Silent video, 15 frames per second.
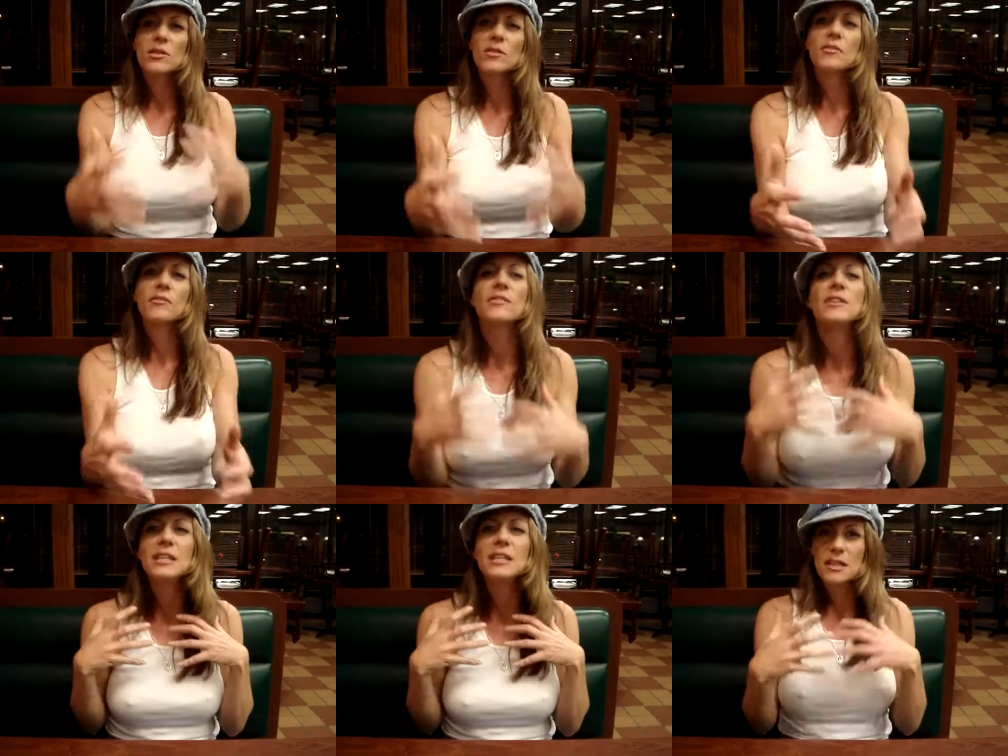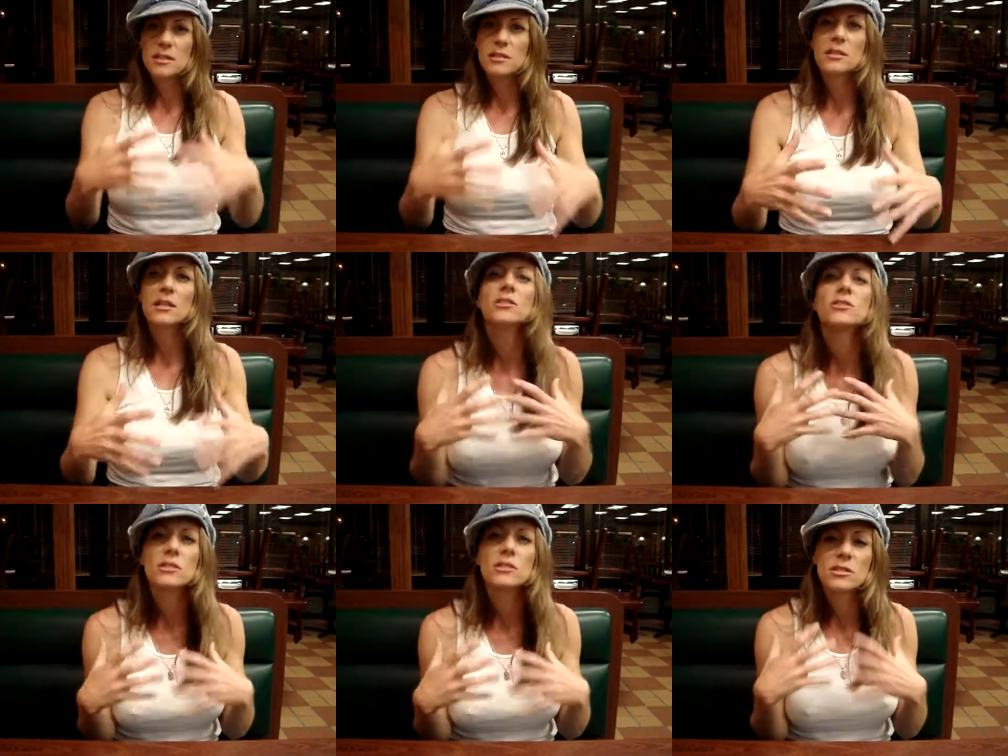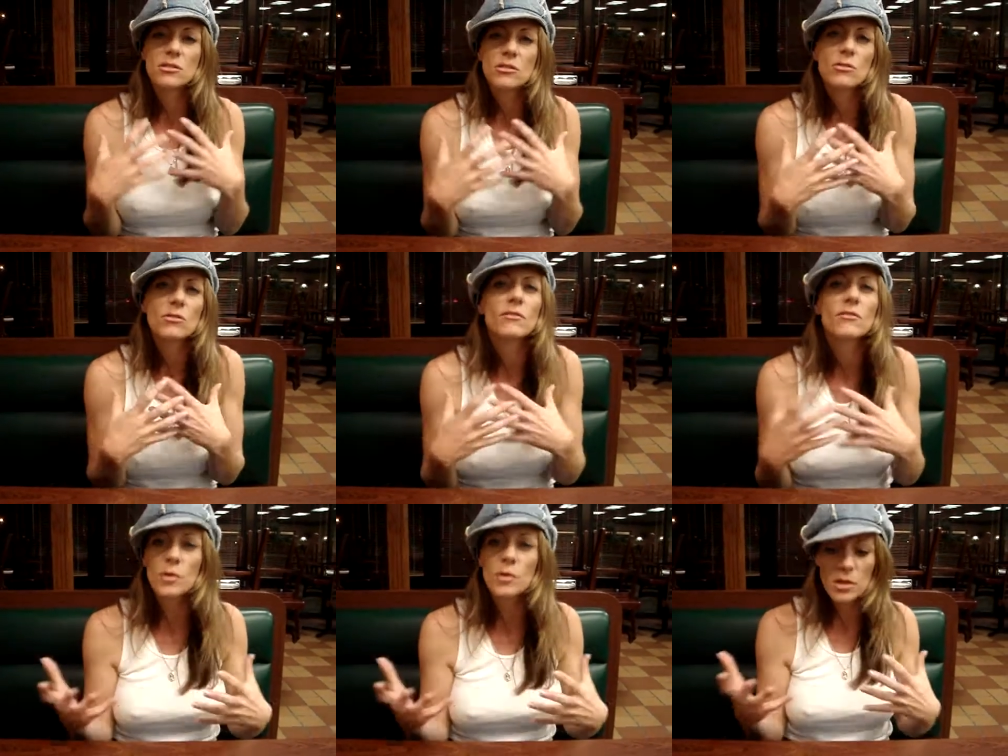feeding attention to a
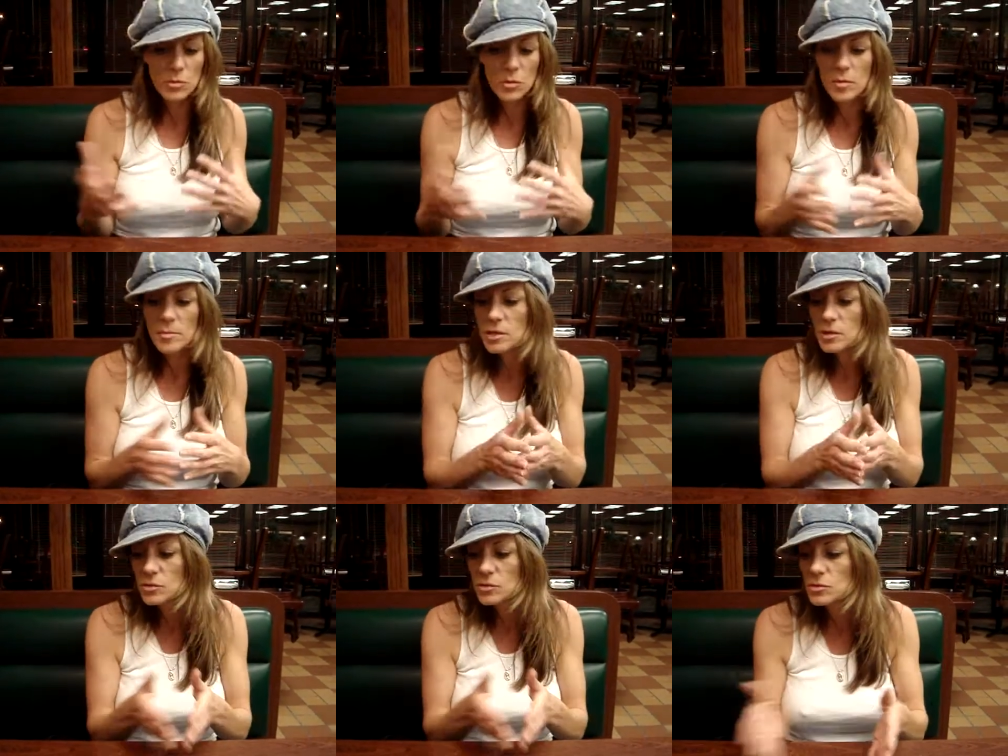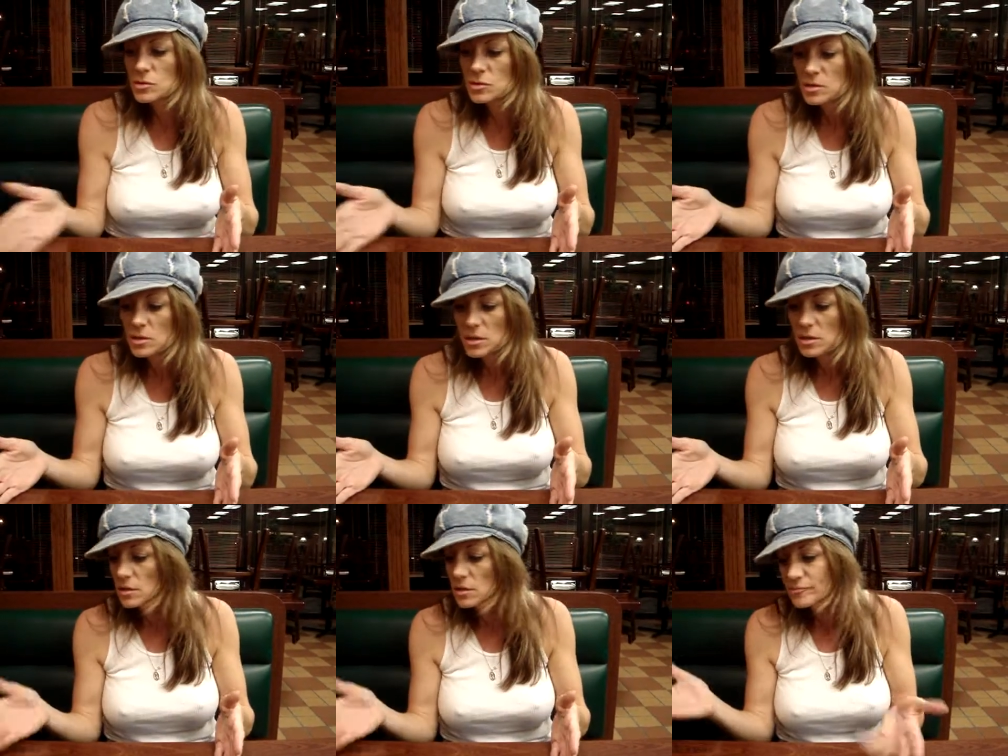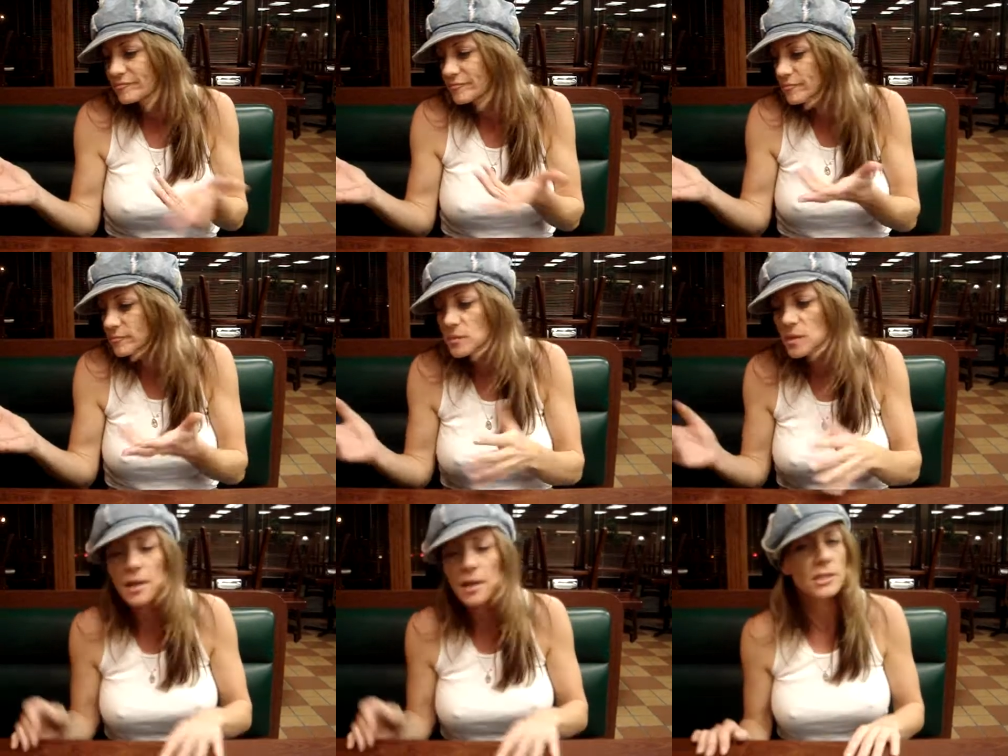40 woman who's
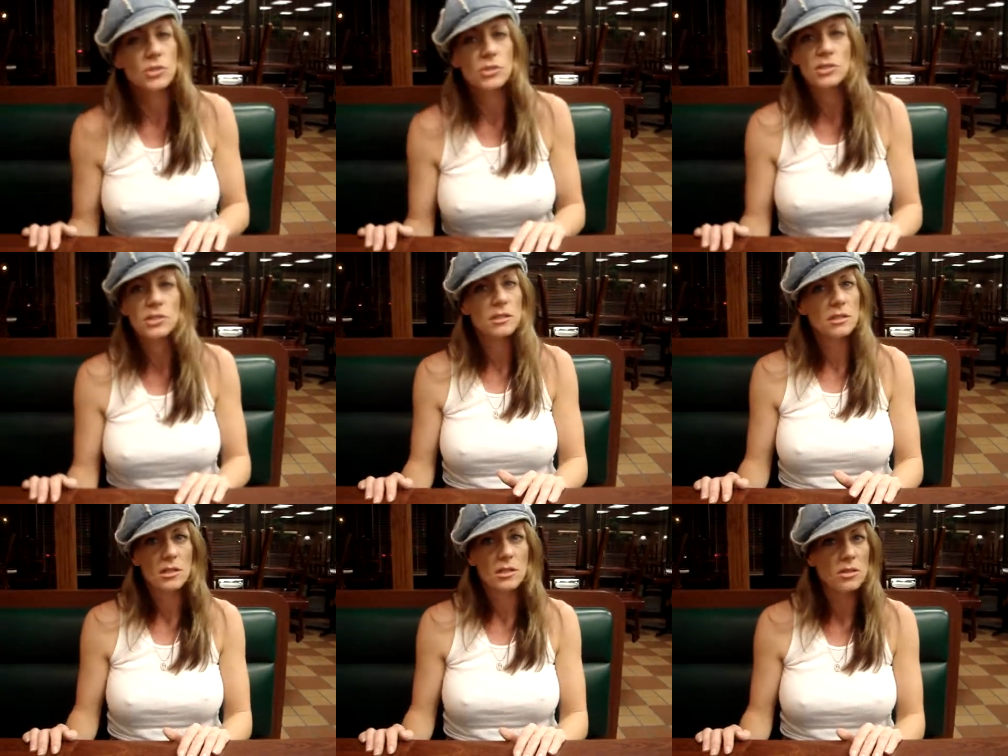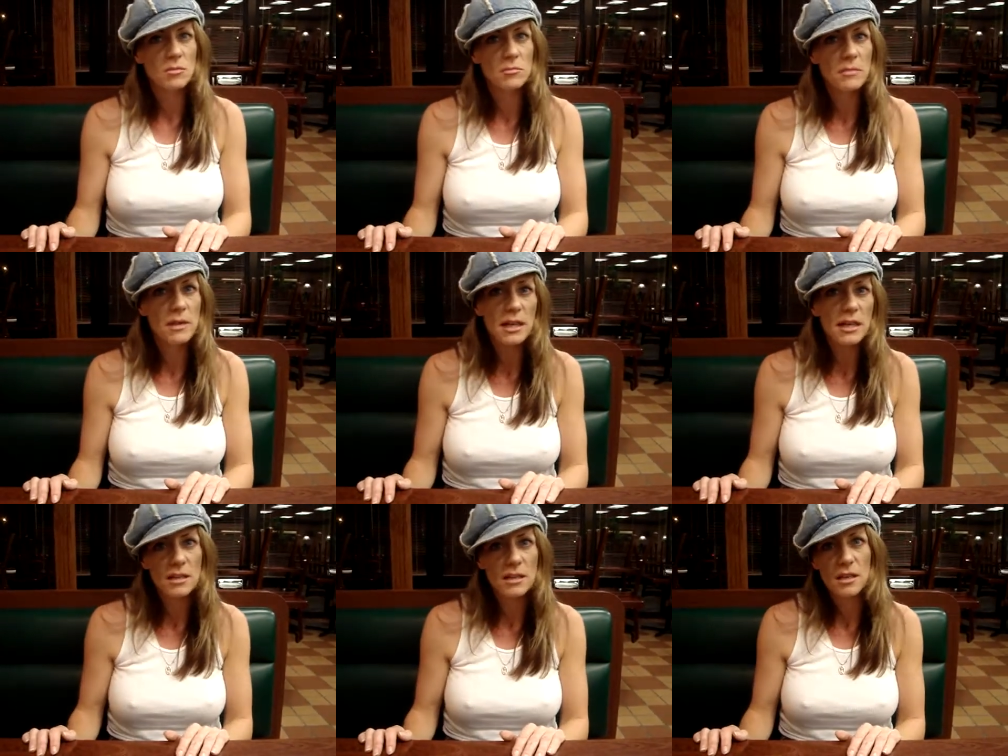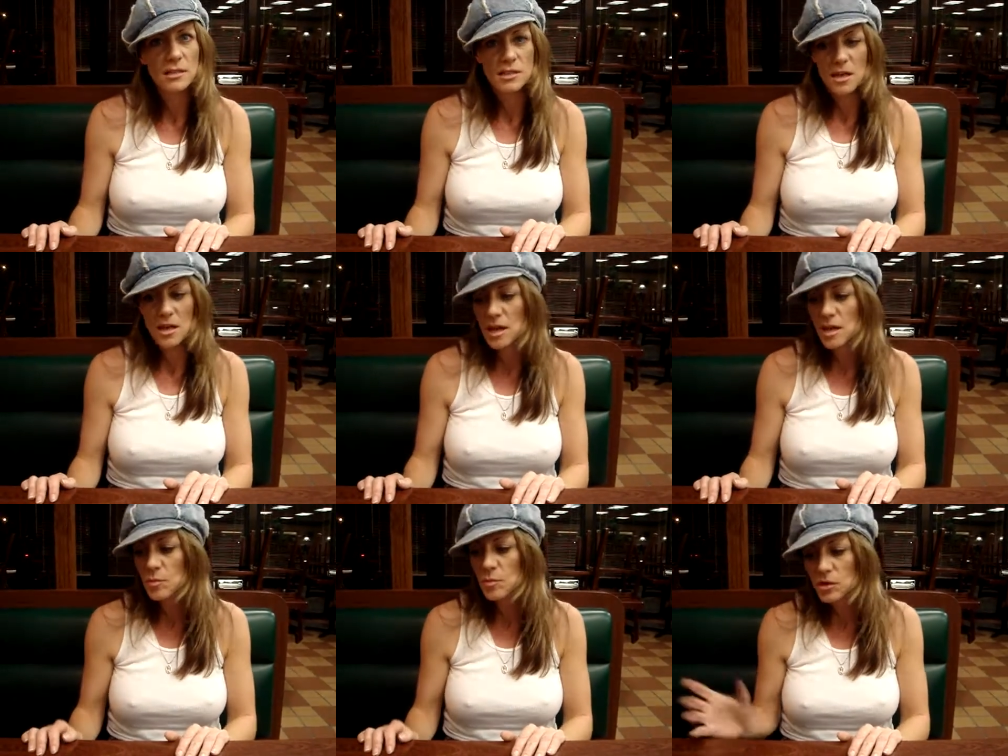not interested in her mate at that
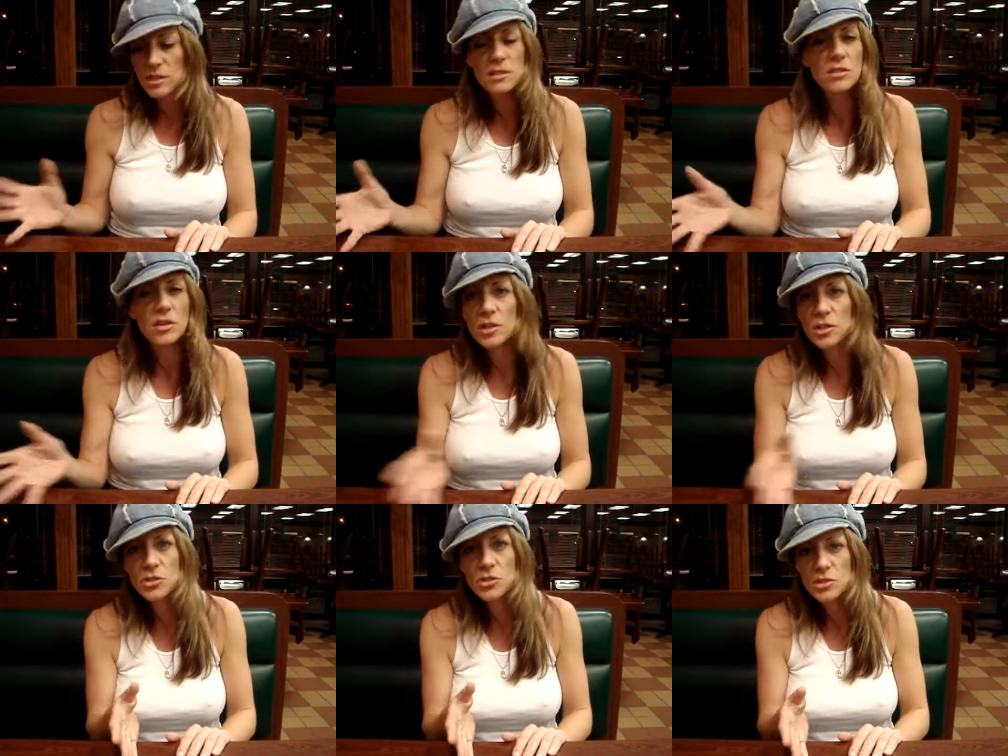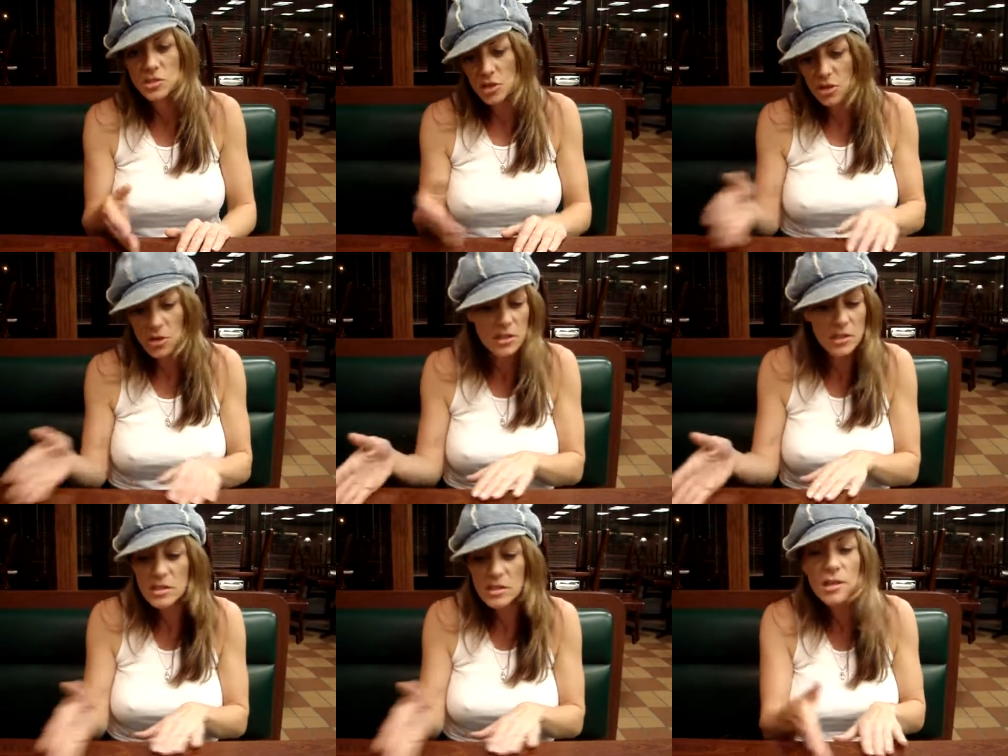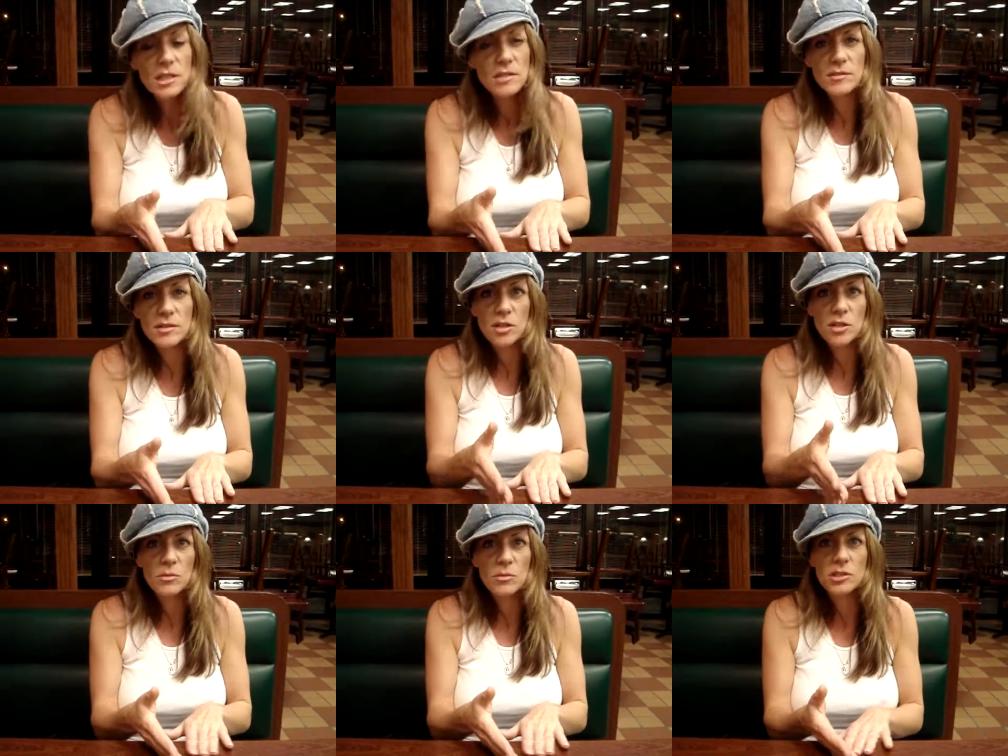time, or he's not interested, or he's not giving
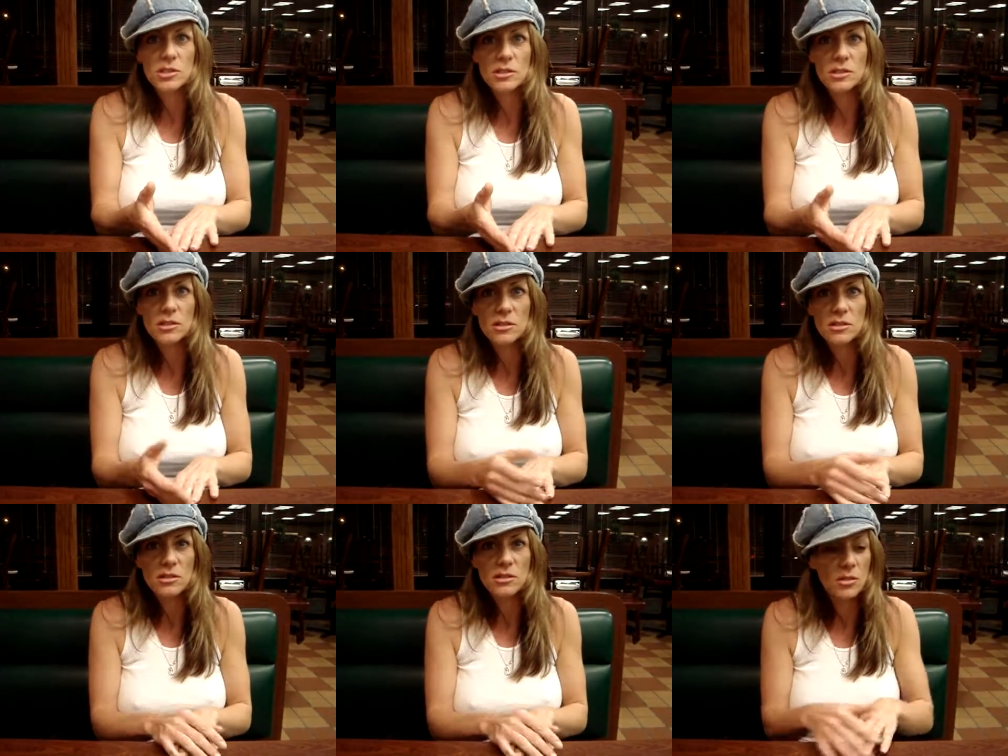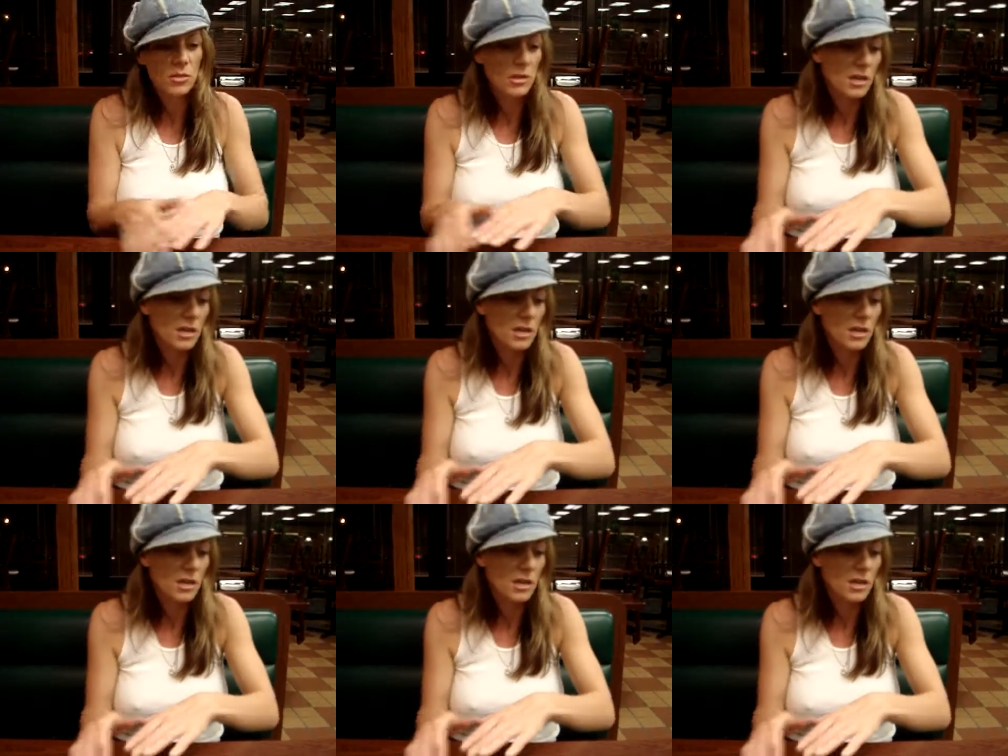her what she needs to do.